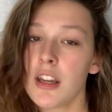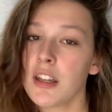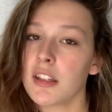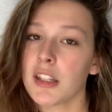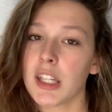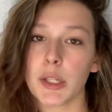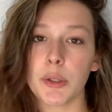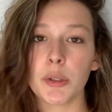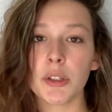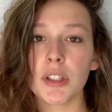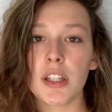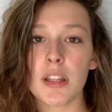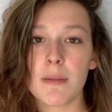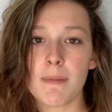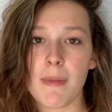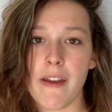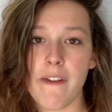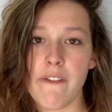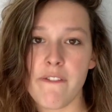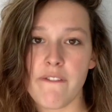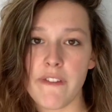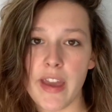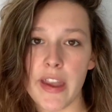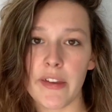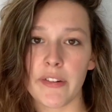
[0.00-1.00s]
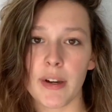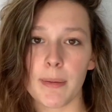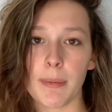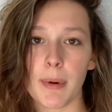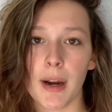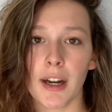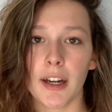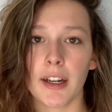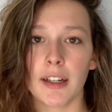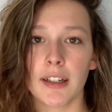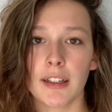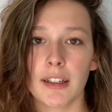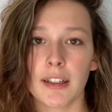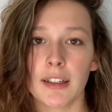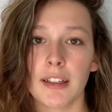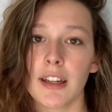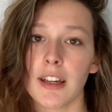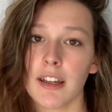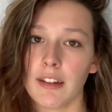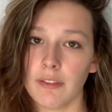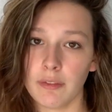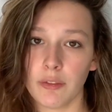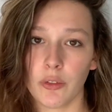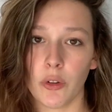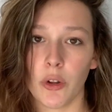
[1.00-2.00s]
SeaWorld is my favorite park
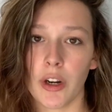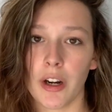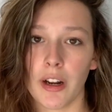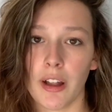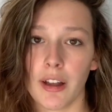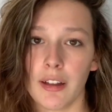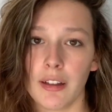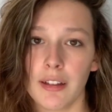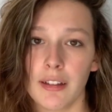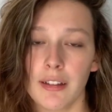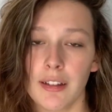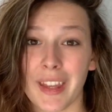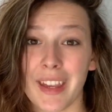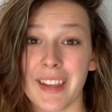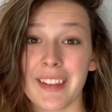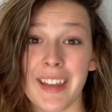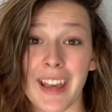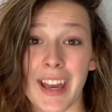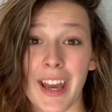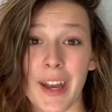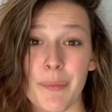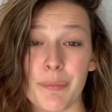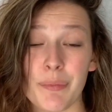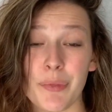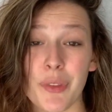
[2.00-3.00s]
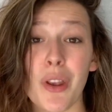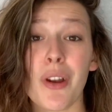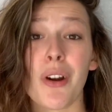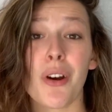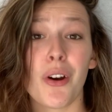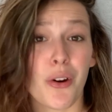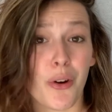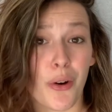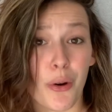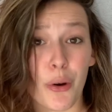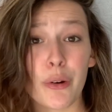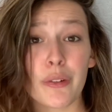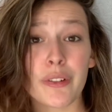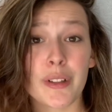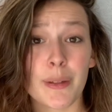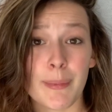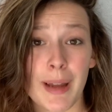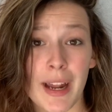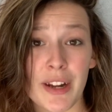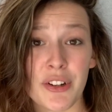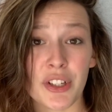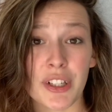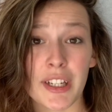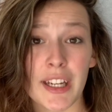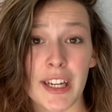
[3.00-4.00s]
in Florida. Yeah, over
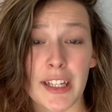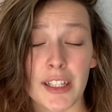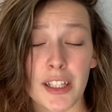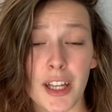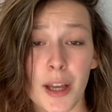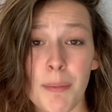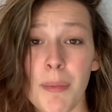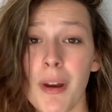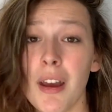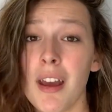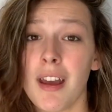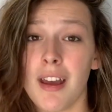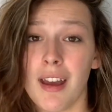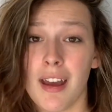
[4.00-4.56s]
Magic Kingdom.